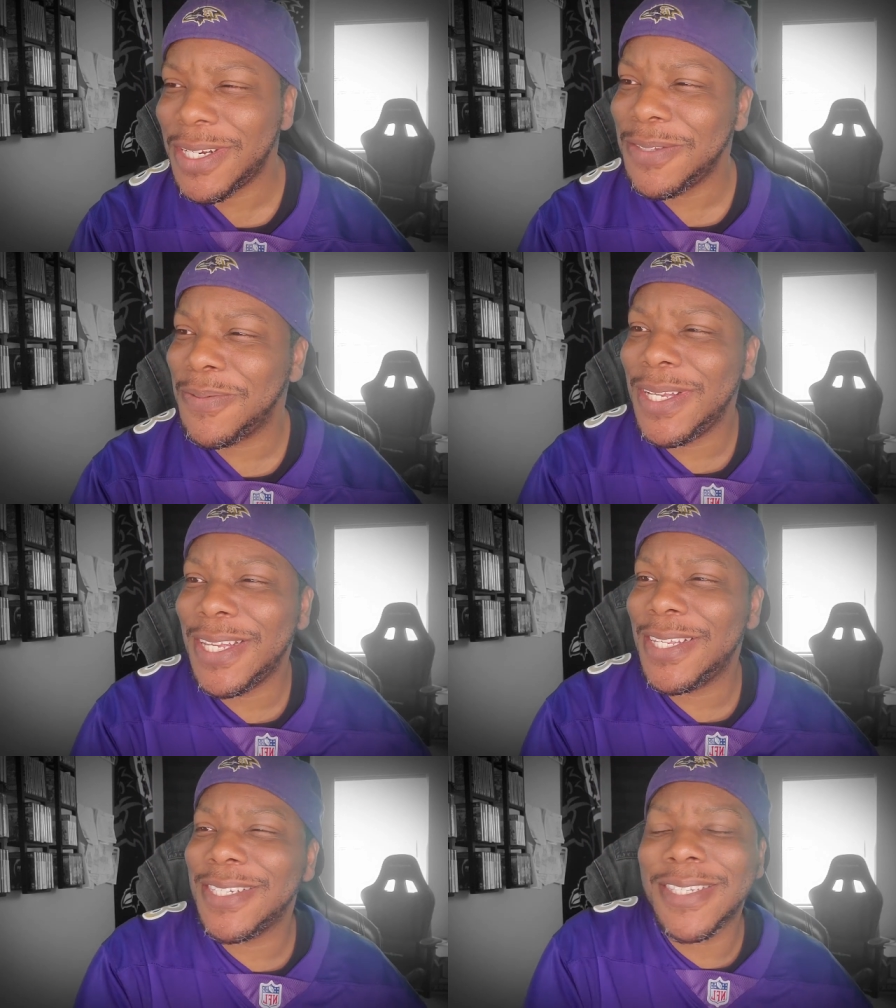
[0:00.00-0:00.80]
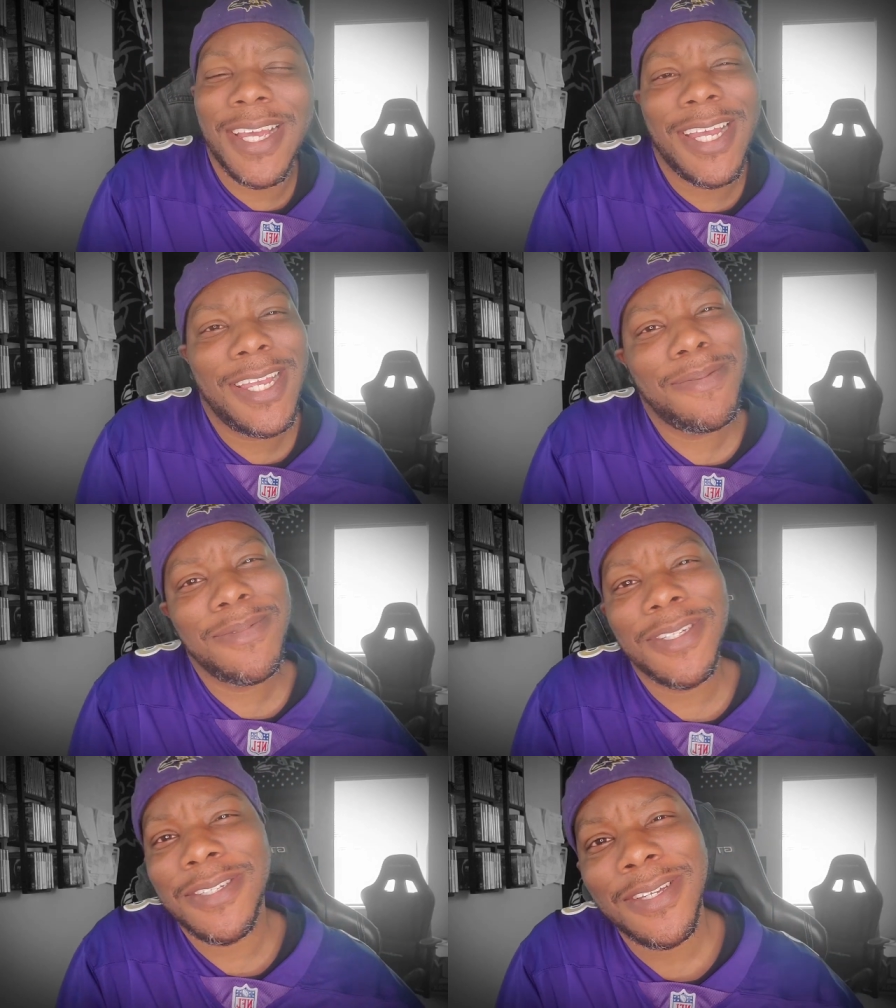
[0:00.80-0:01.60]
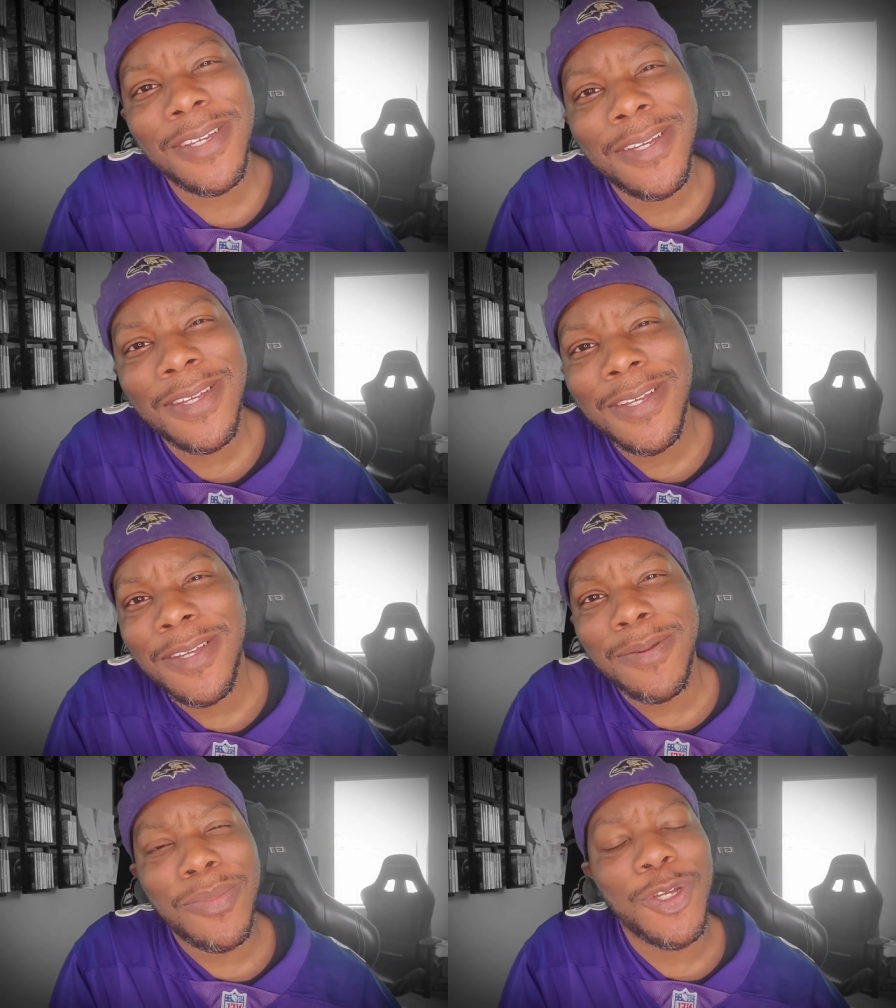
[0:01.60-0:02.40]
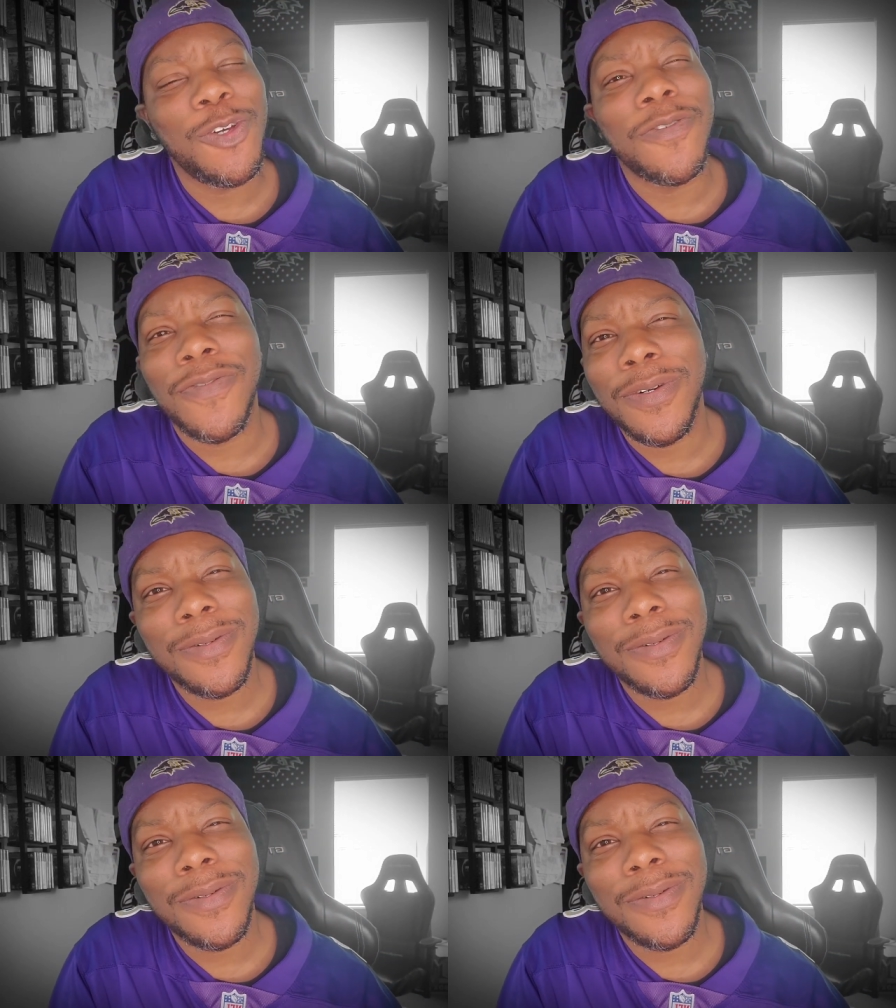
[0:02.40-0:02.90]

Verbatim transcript: this weekend just came just beautiful.